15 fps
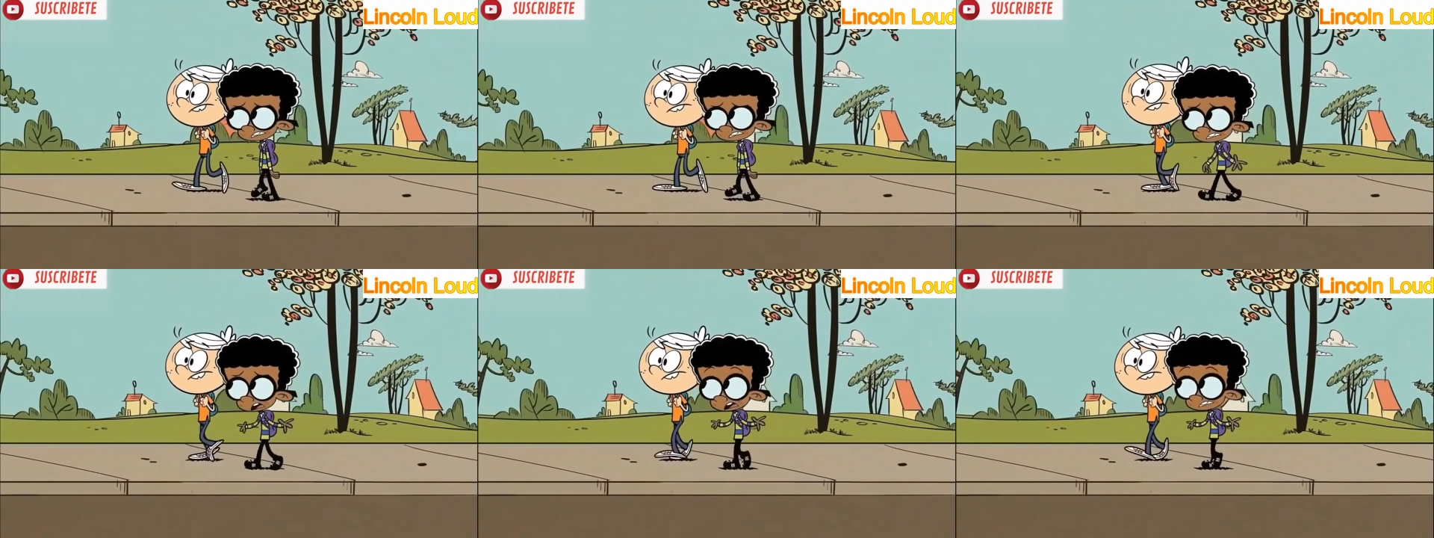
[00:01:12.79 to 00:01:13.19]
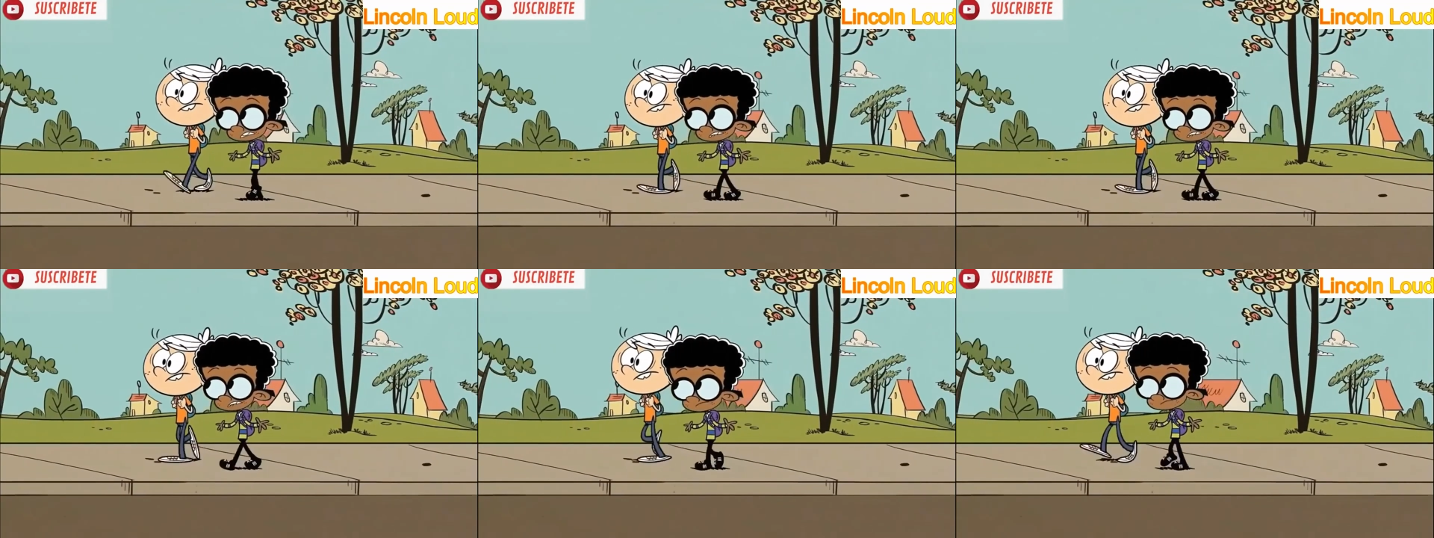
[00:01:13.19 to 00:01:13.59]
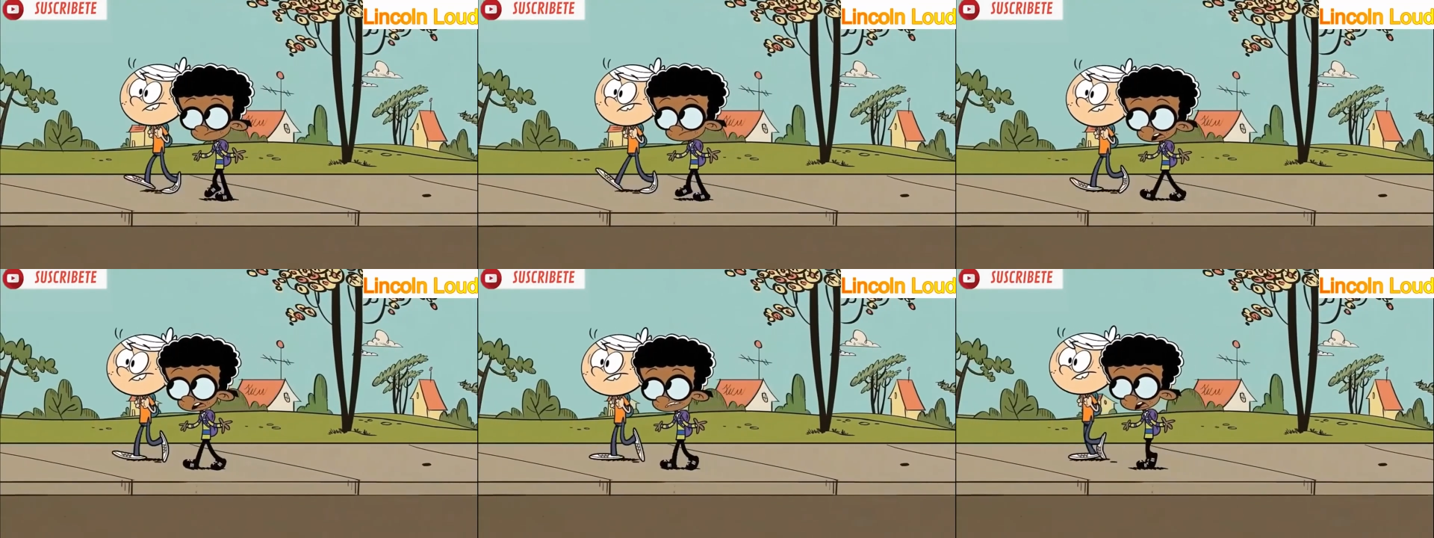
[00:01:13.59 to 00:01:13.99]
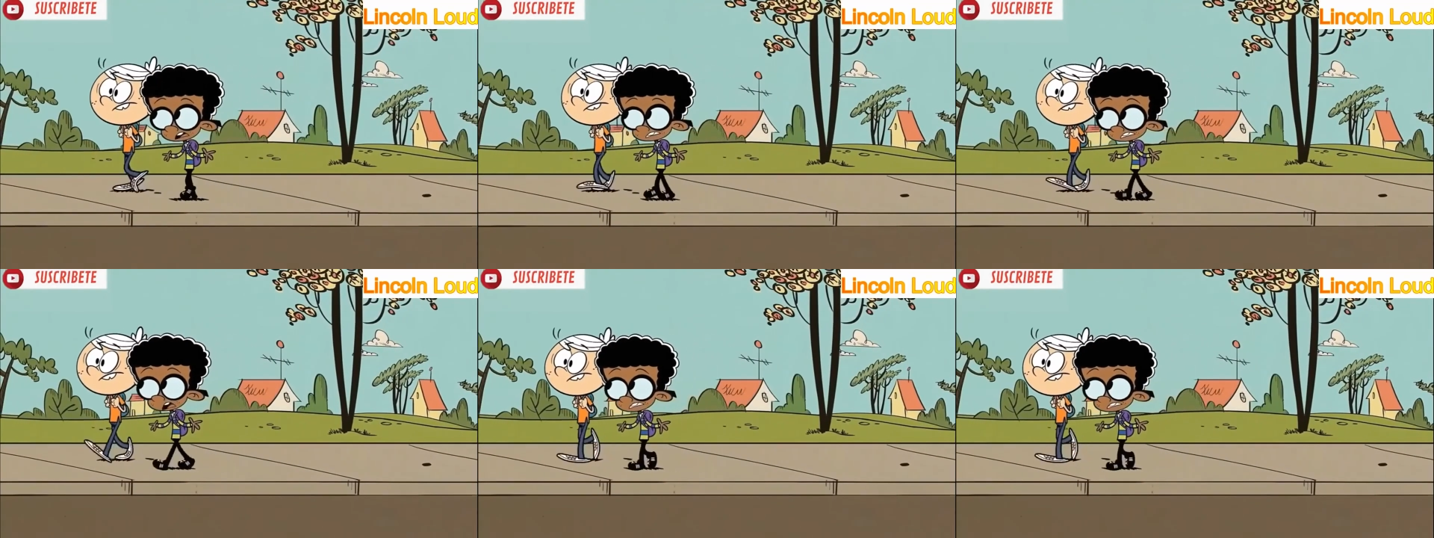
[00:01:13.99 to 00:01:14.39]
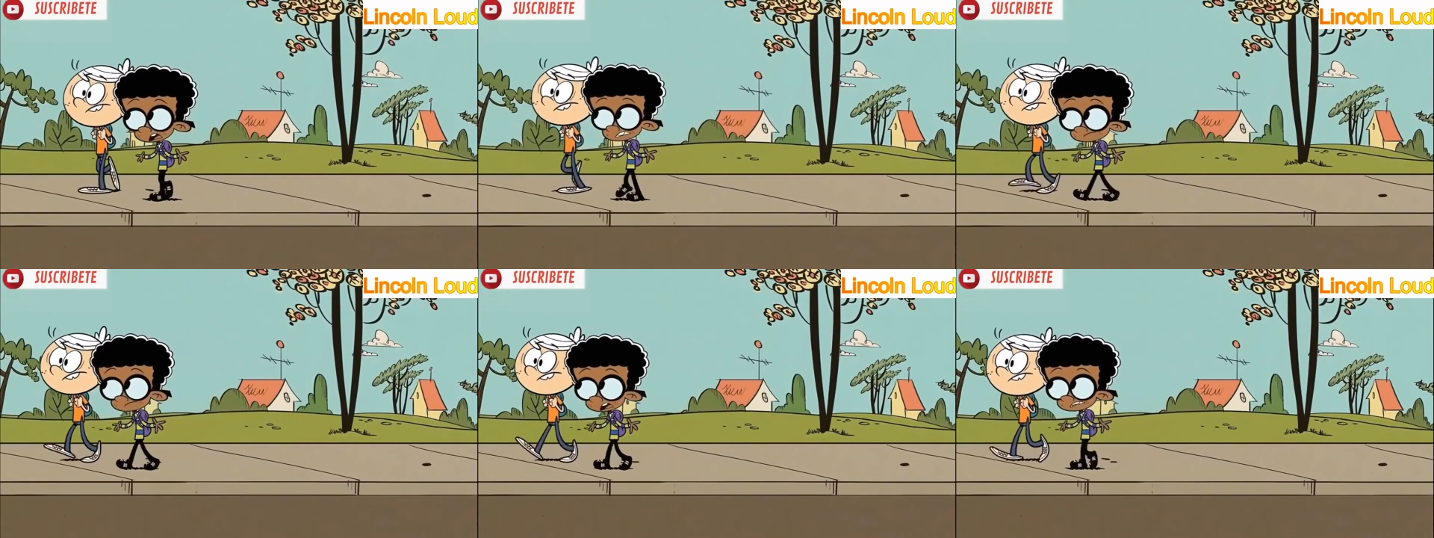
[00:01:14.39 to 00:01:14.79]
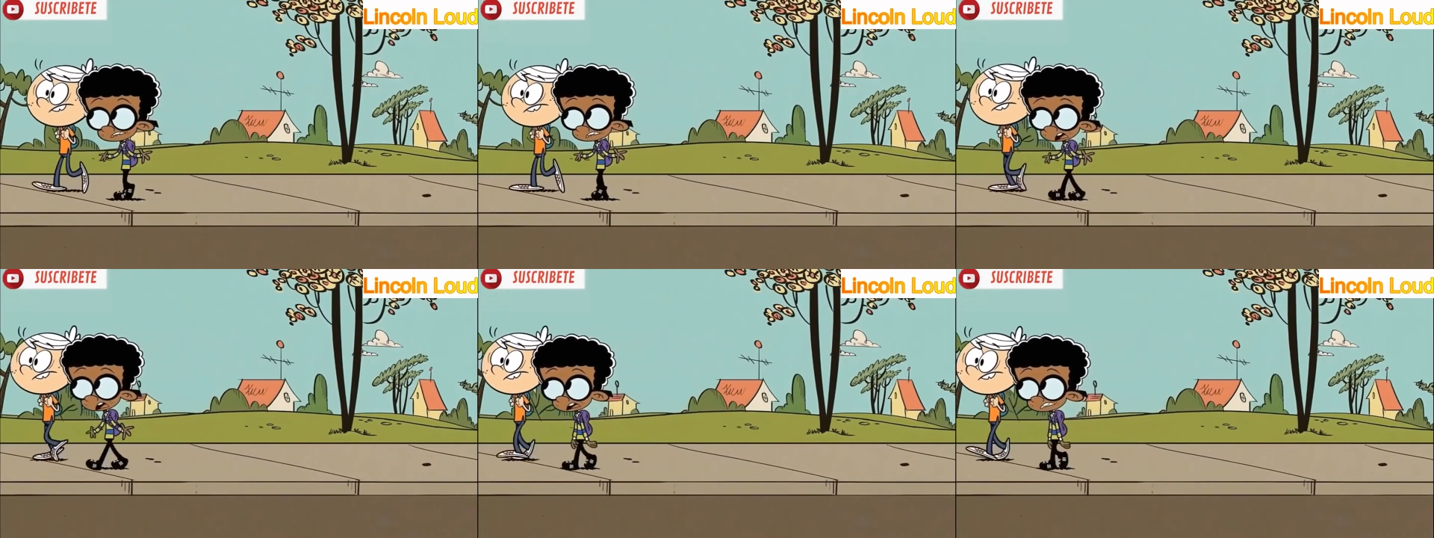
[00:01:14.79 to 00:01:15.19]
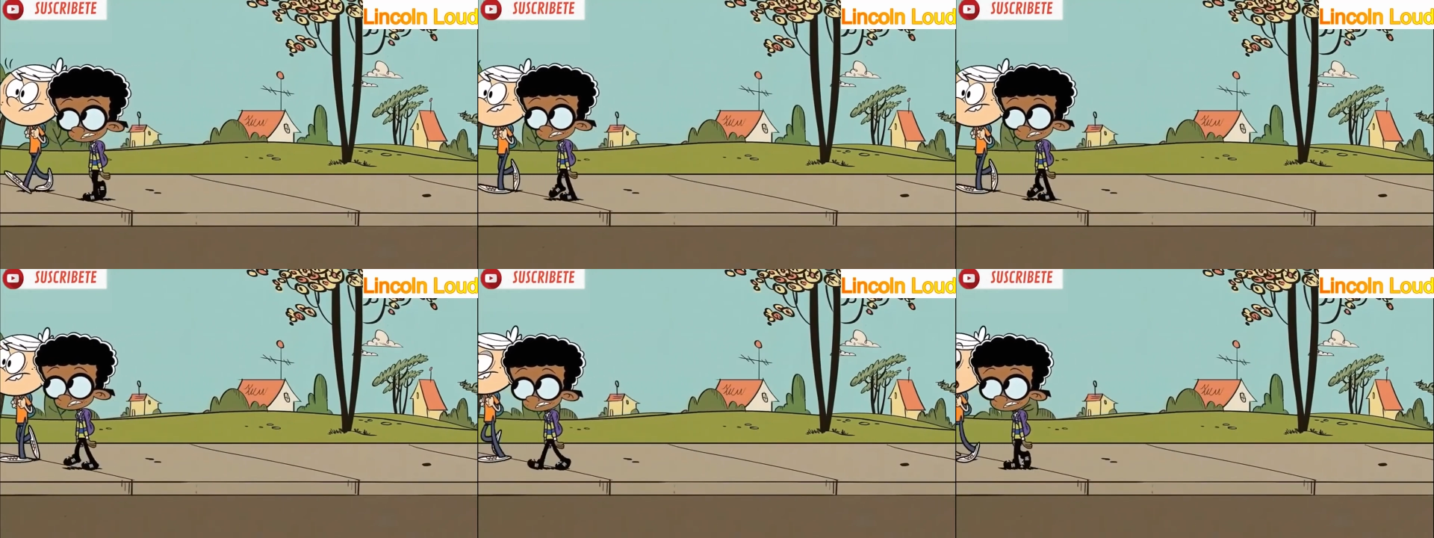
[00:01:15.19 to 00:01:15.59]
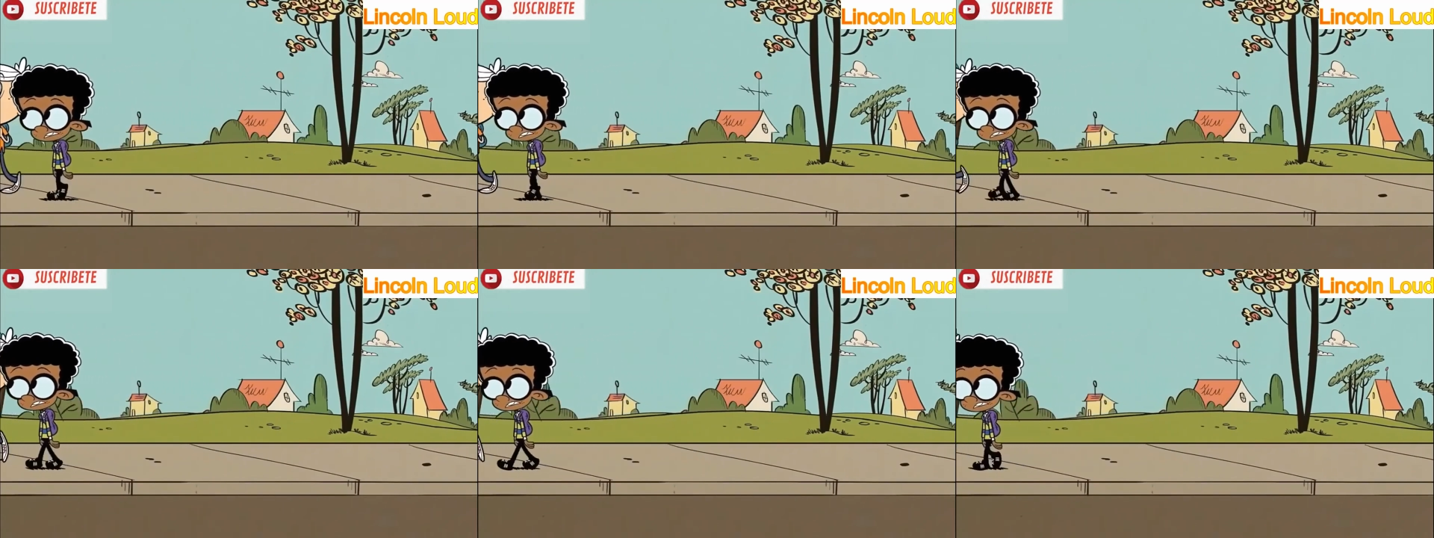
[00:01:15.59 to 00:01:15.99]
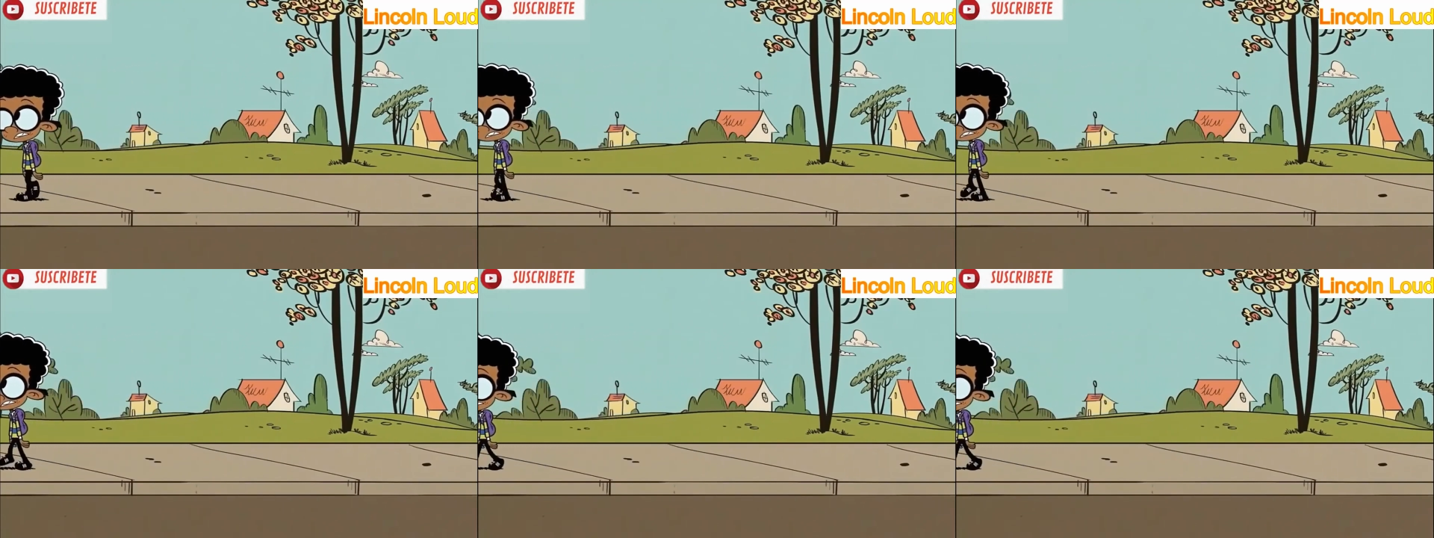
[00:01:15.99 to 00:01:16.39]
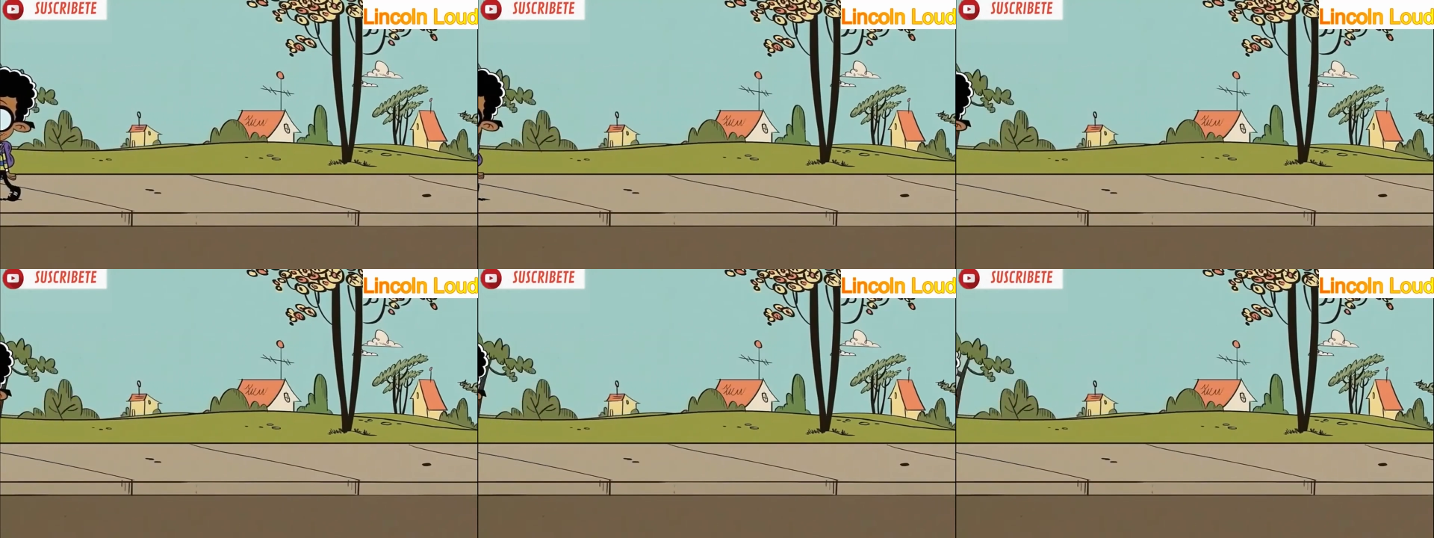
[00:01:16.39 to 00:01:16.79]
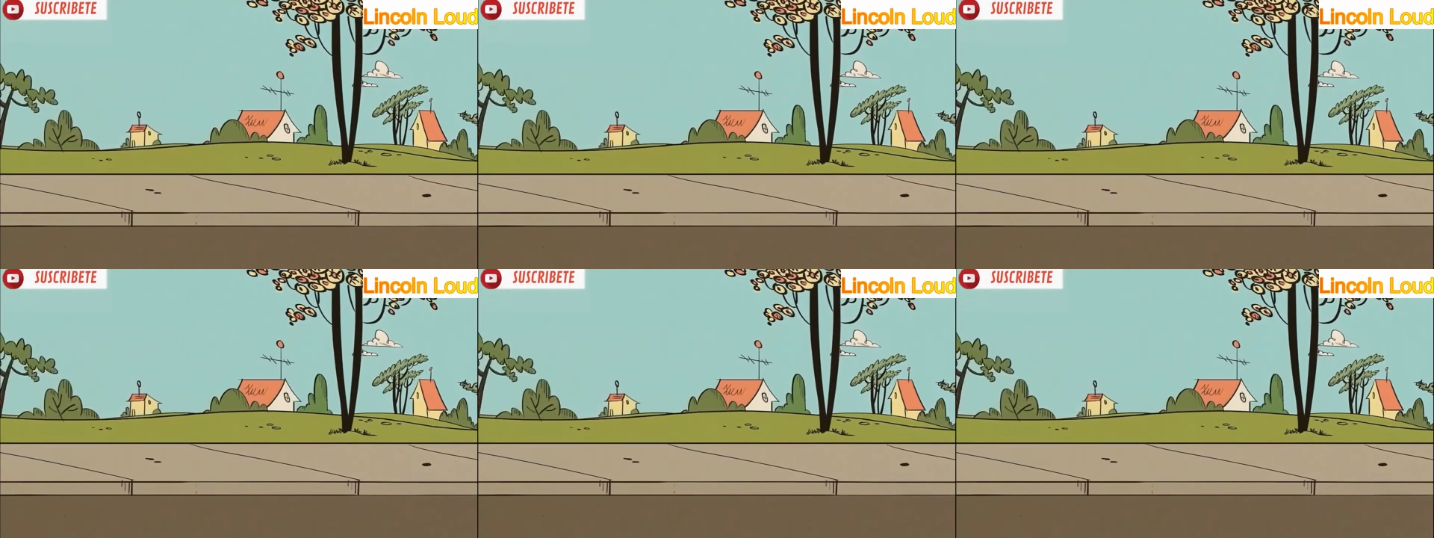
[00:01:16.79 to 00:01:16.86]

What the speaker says: [unreadable: no face in view]